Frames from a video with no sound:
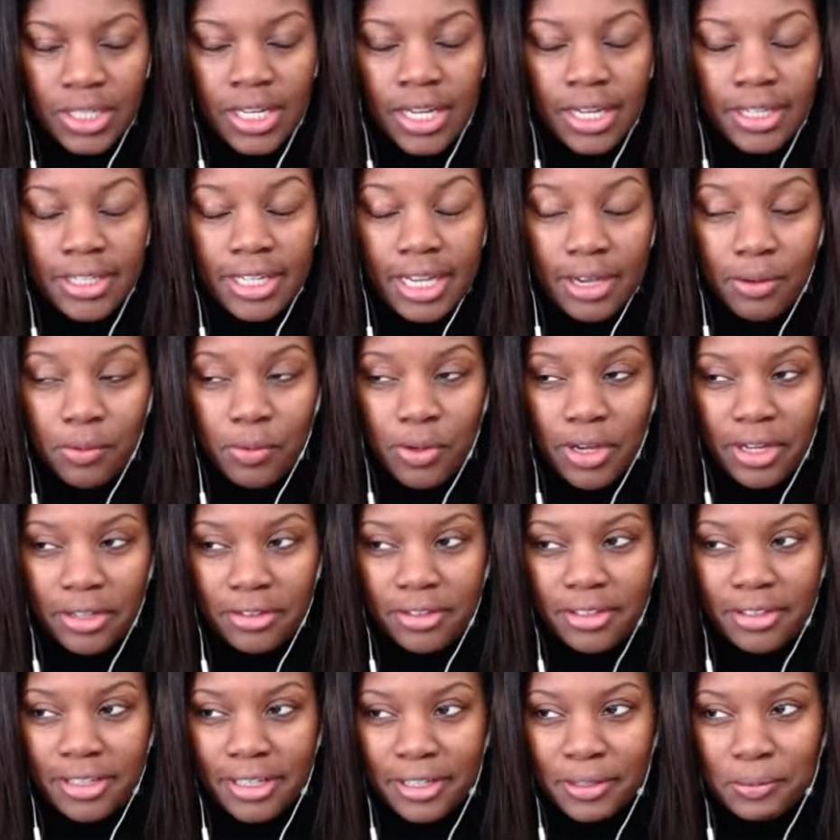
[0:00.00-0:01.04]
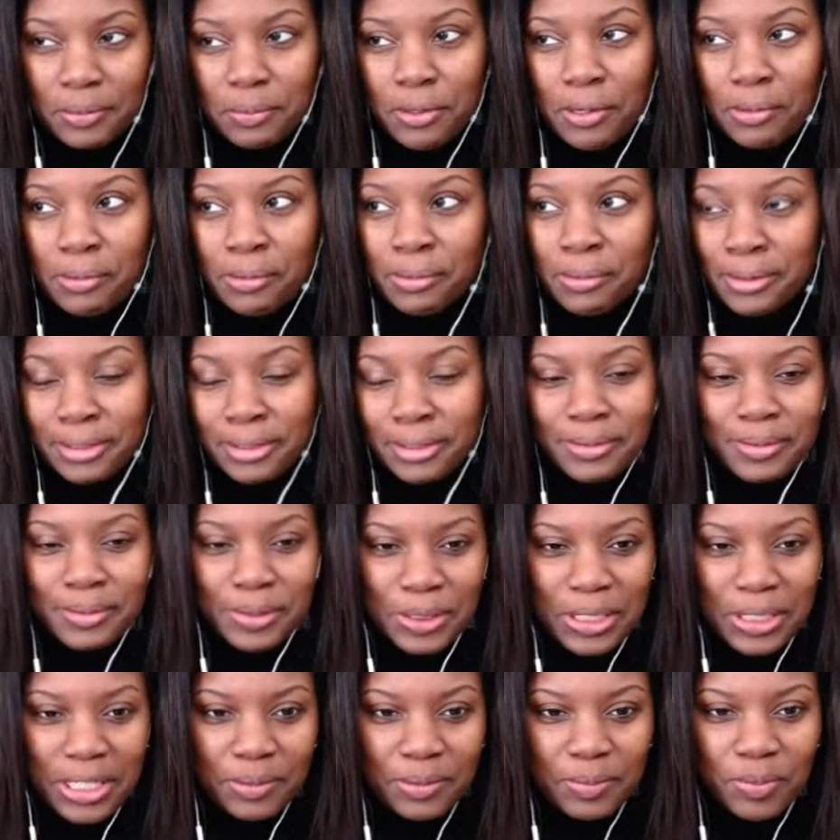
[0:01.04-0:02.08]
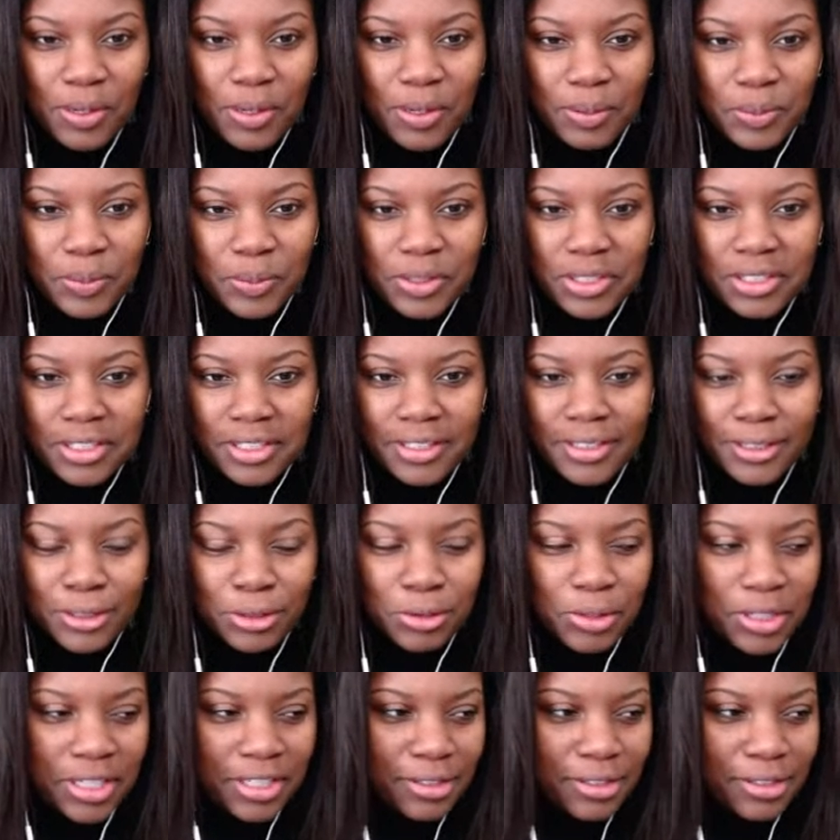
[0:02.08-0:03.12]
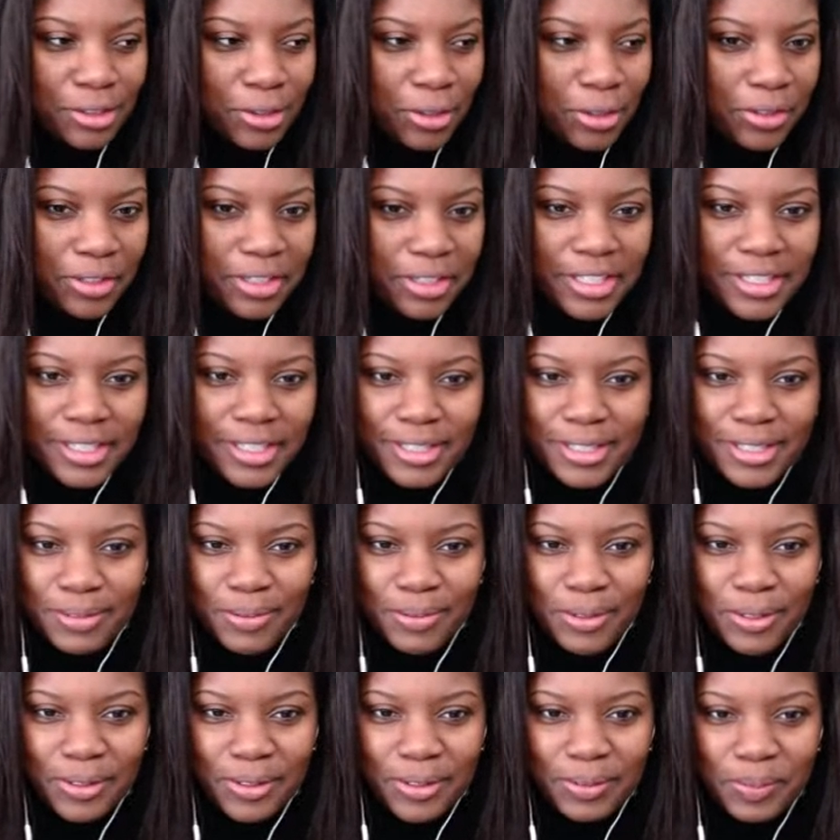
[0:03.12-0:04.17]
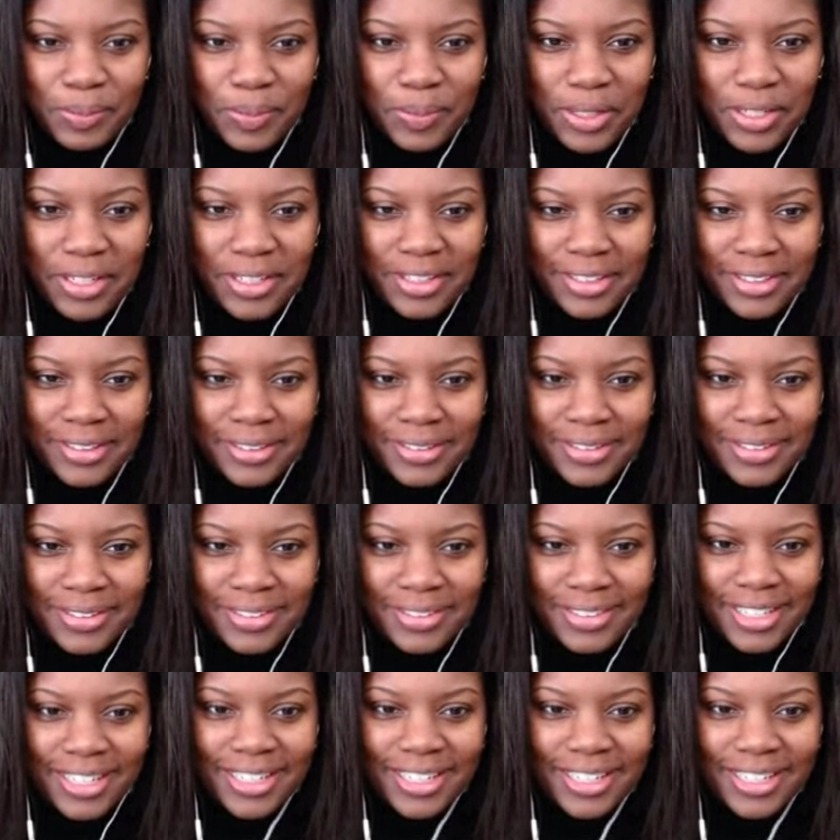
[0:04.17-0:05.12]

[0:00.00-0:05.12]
yeah. Well, I think I could probably trade sardines for many things